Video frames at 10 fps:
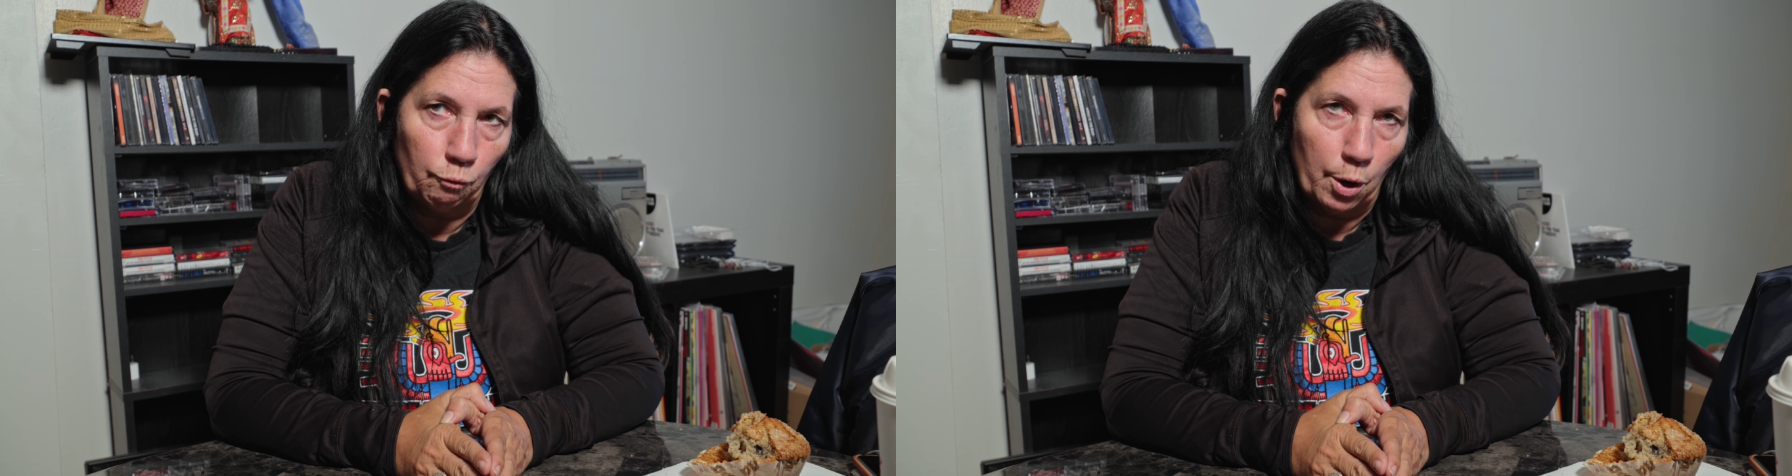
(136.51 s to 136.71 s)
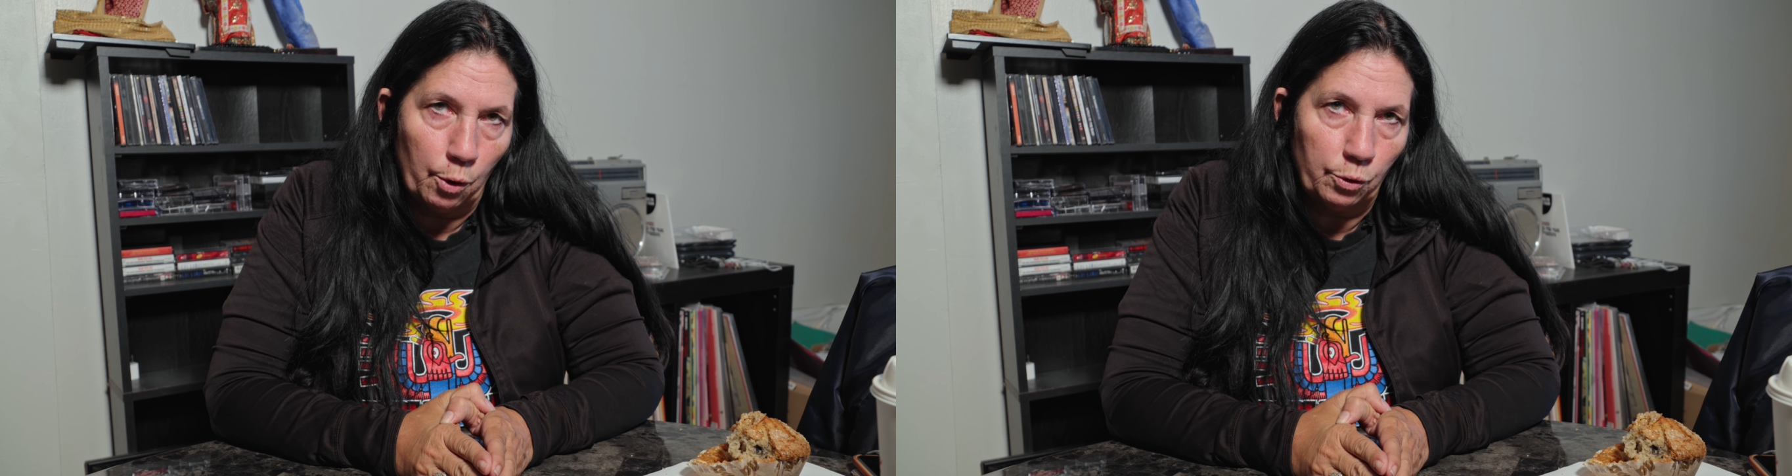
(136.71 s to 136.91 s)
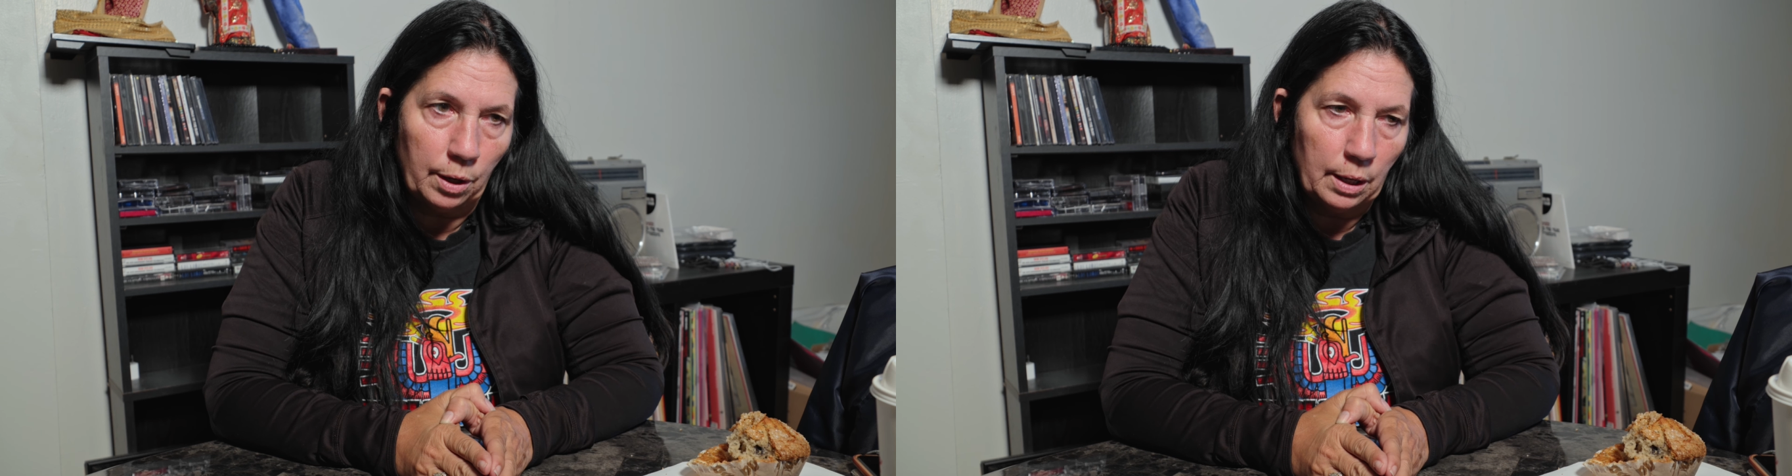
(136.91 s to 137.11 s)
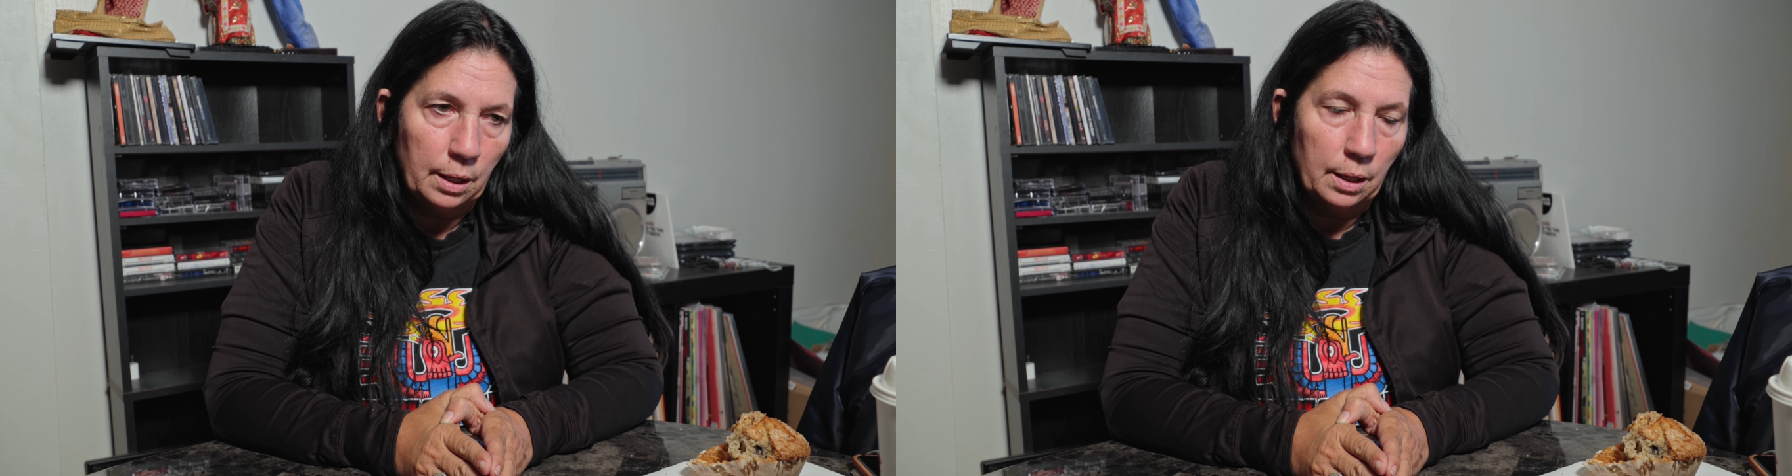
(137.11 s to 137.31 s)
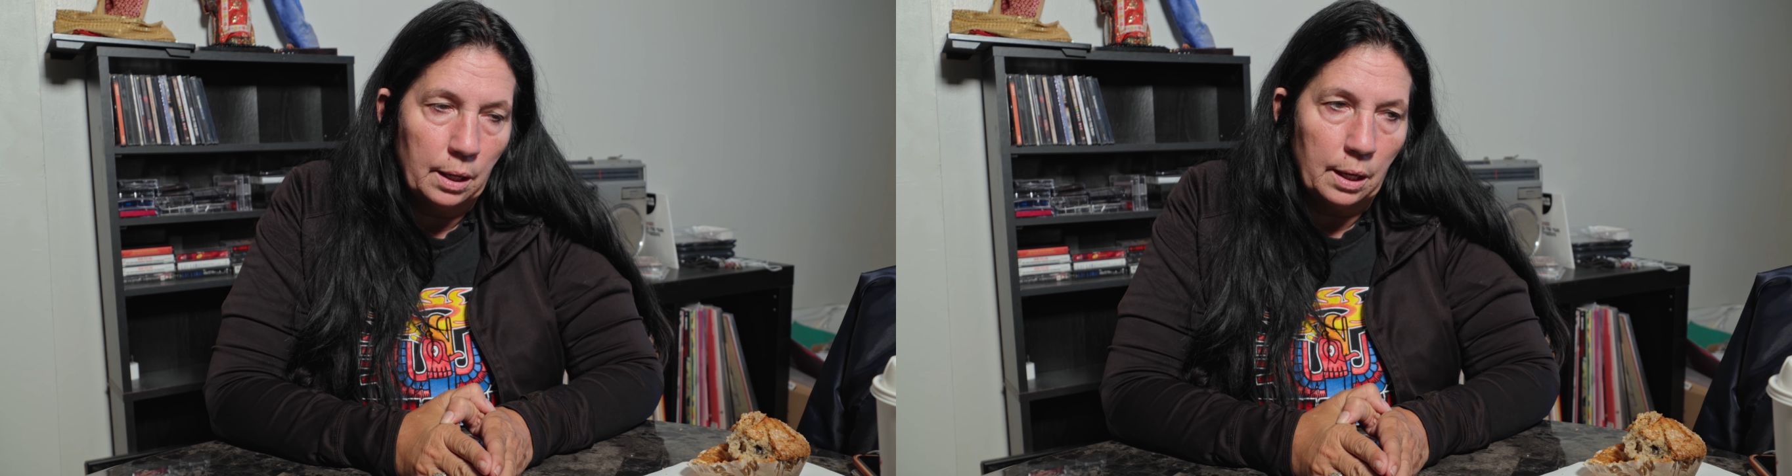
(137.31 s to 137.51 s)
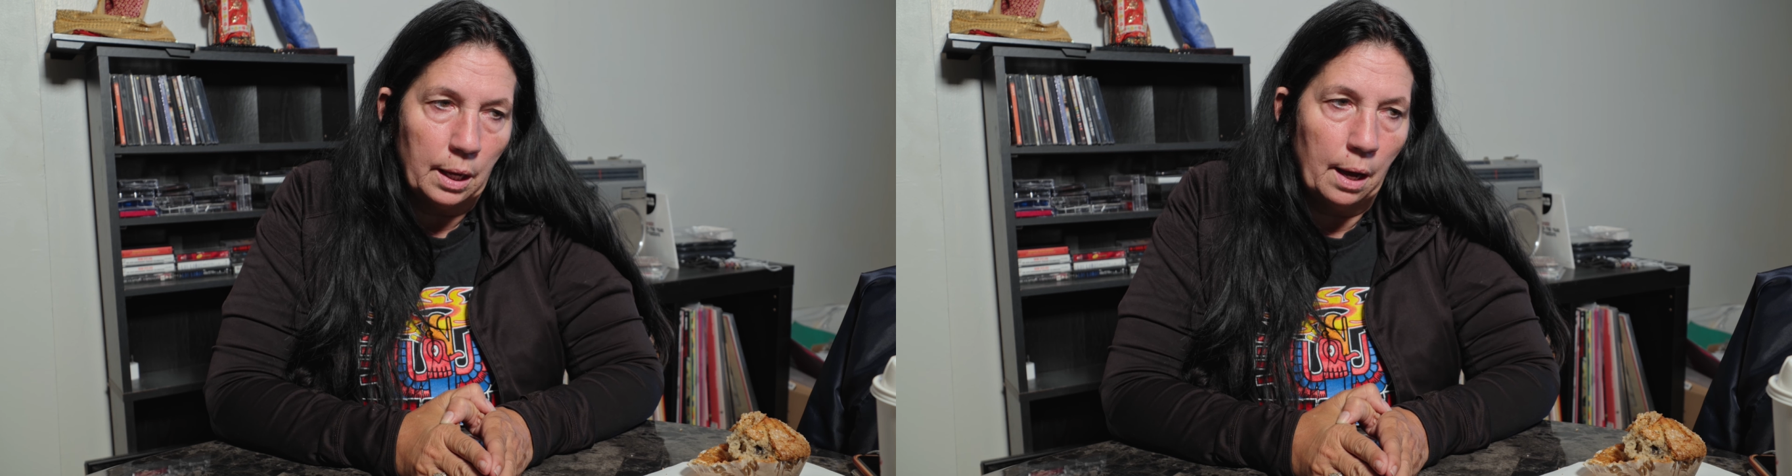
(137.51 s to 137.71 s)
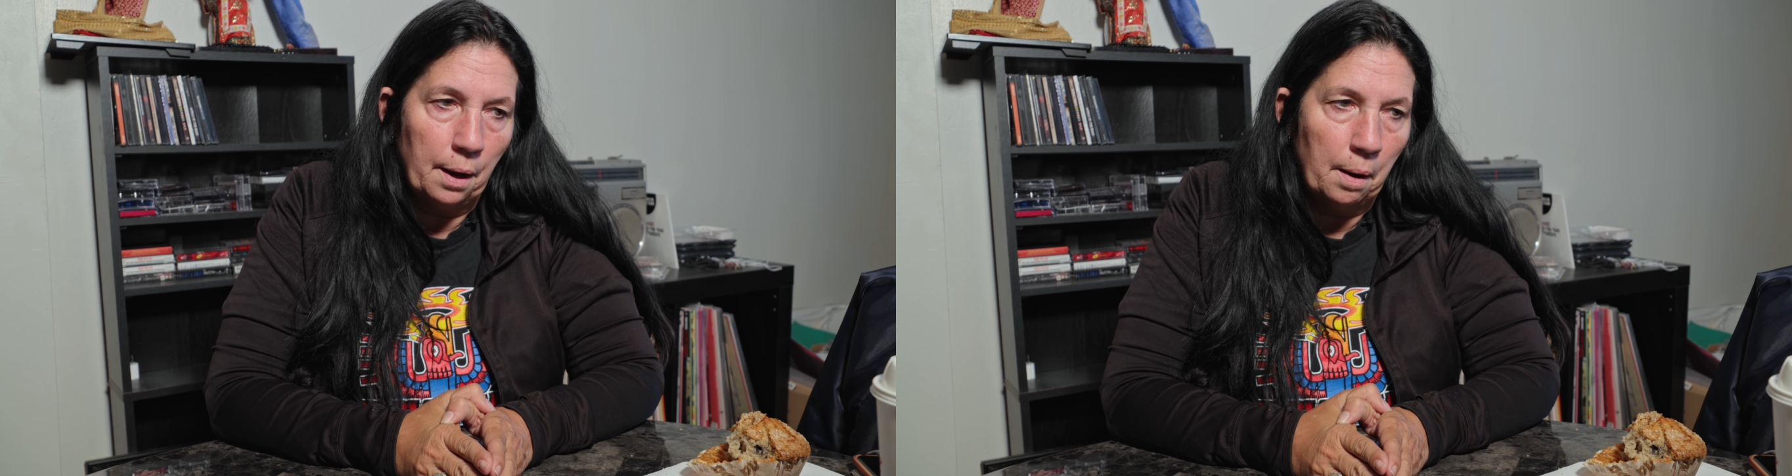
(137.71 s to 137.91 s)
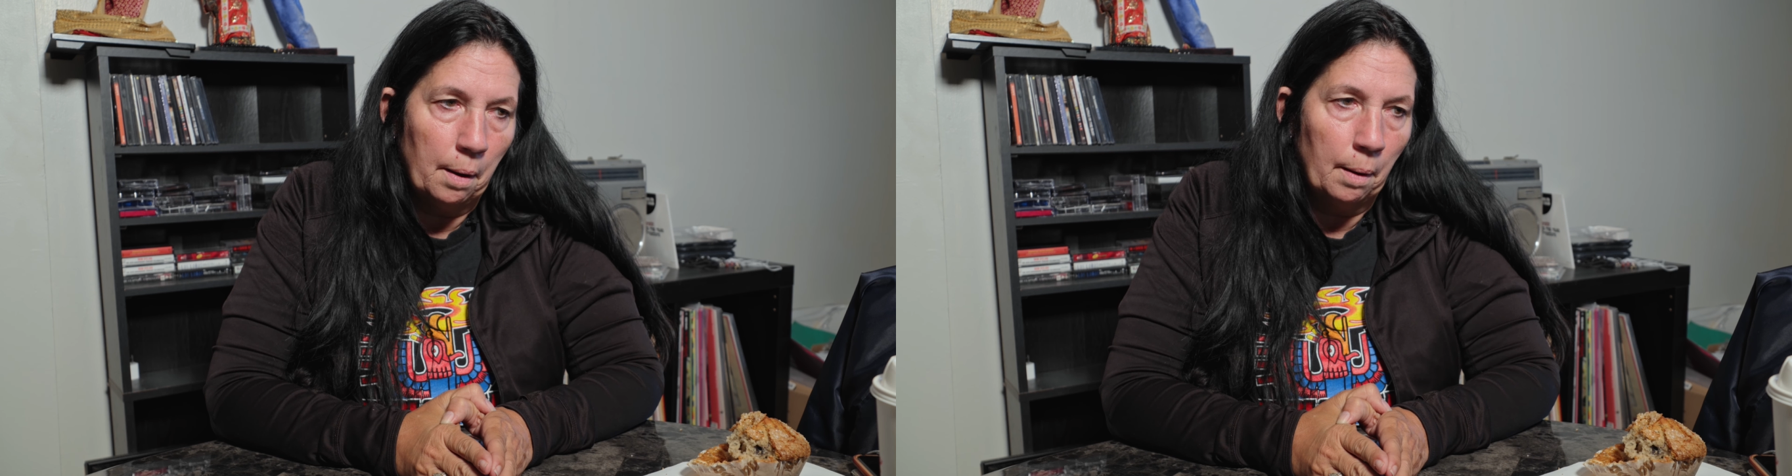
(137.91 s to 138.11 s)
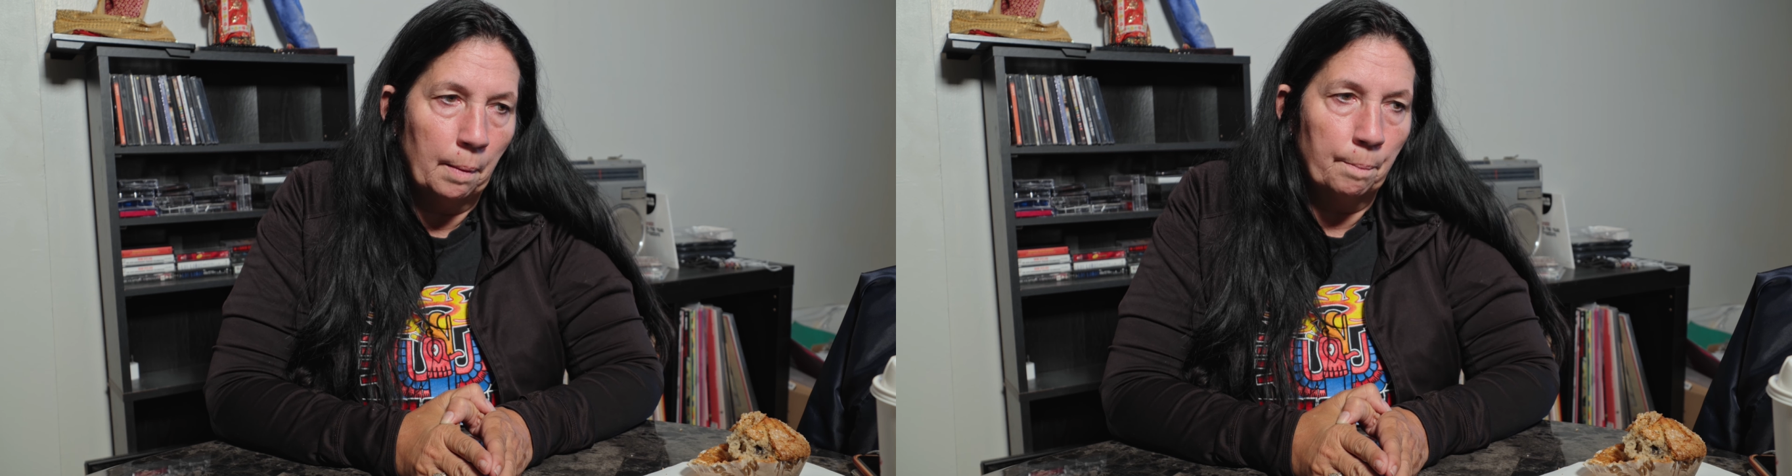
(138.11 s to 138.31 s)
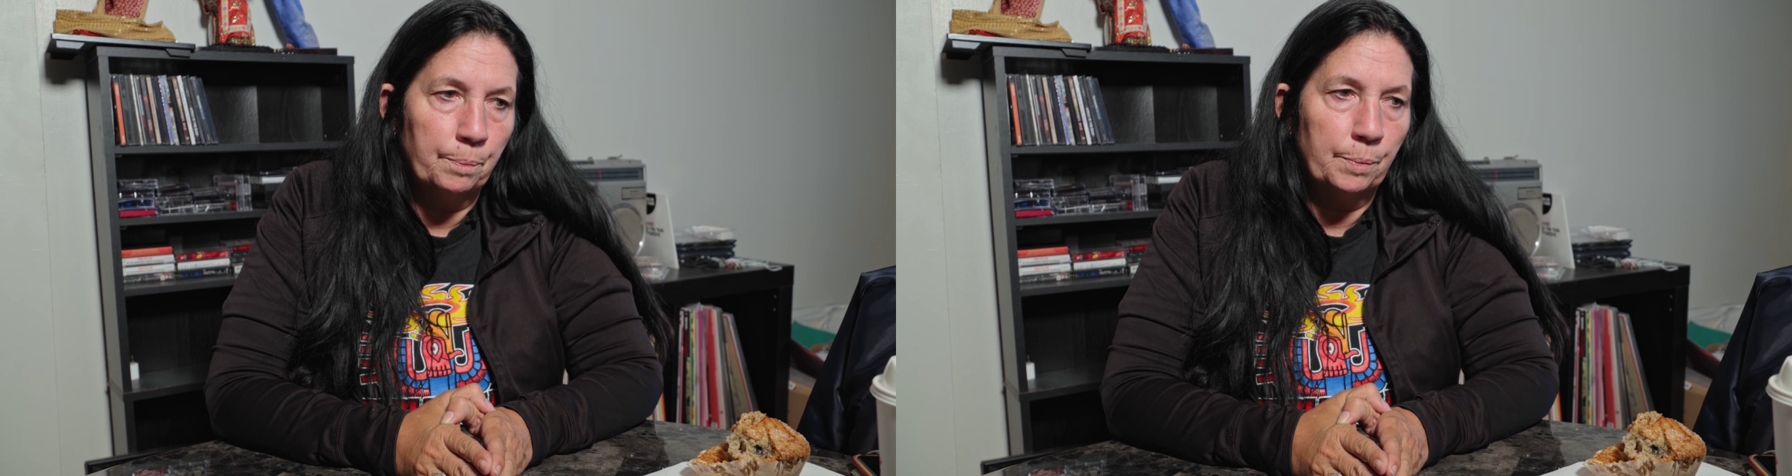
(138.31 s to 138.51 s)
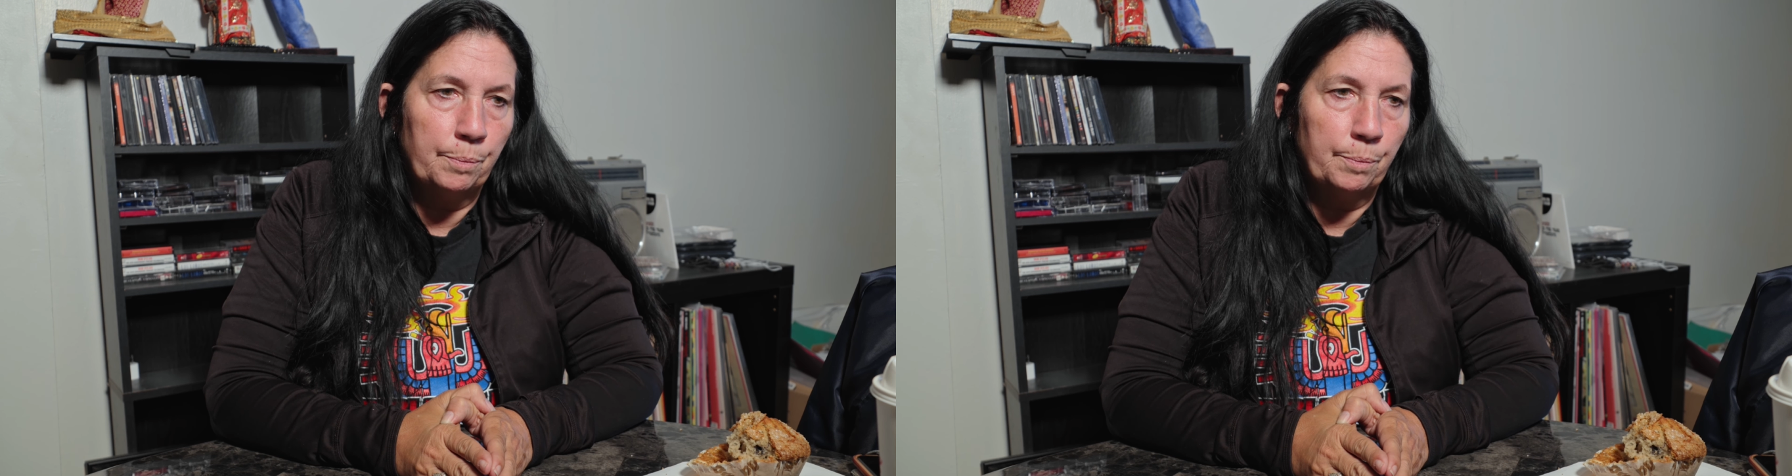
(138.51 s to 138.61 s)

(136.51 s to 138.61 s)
road. And